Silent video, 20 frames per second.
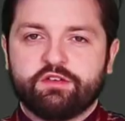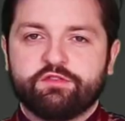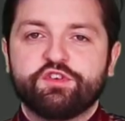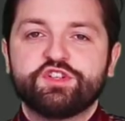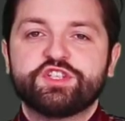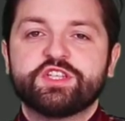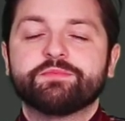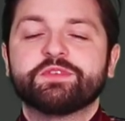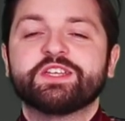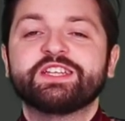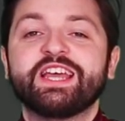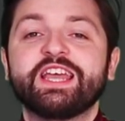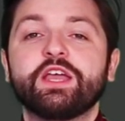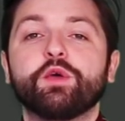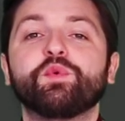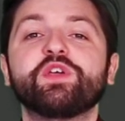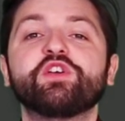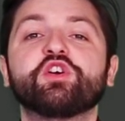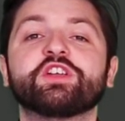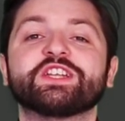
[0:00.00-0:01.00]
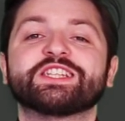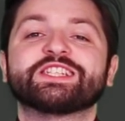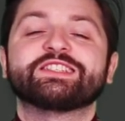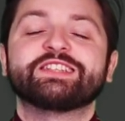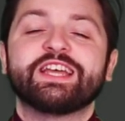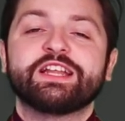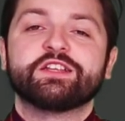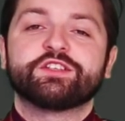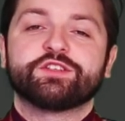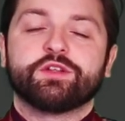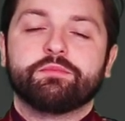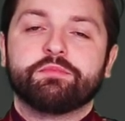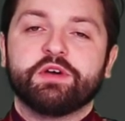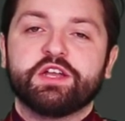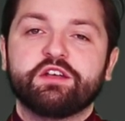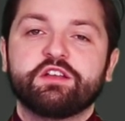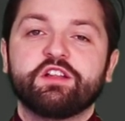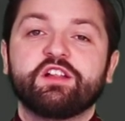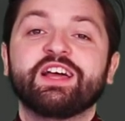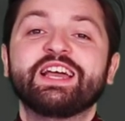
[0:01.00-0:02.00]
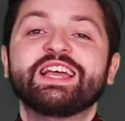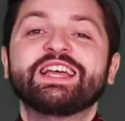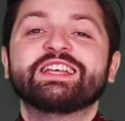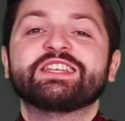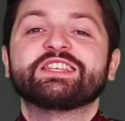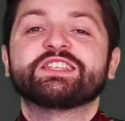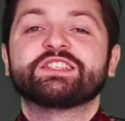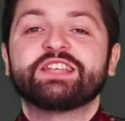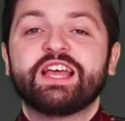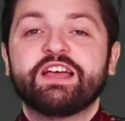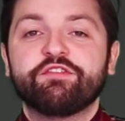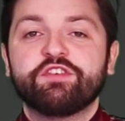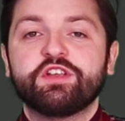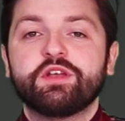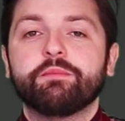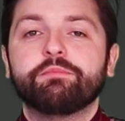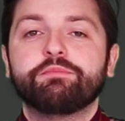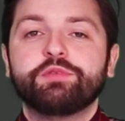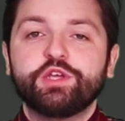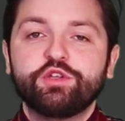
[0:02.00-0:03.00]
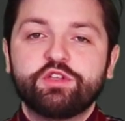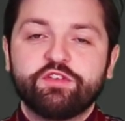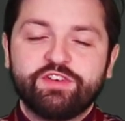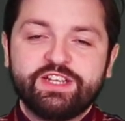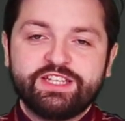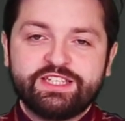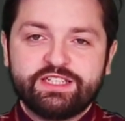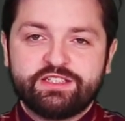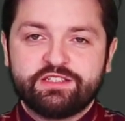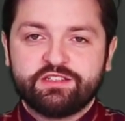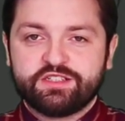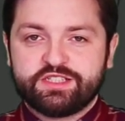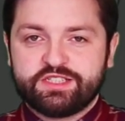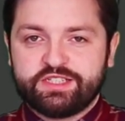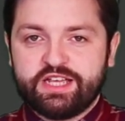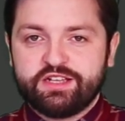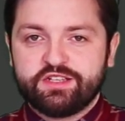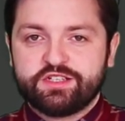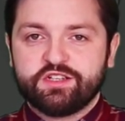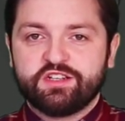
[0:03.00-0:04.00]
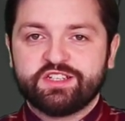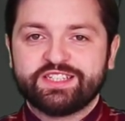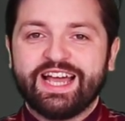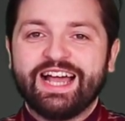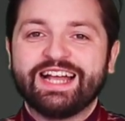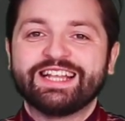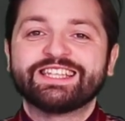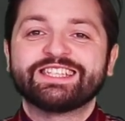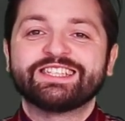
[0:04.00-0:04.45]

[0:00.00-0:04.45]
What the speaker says: First up today, we've got a stencil bundle. 7 beautifully detailed stencils at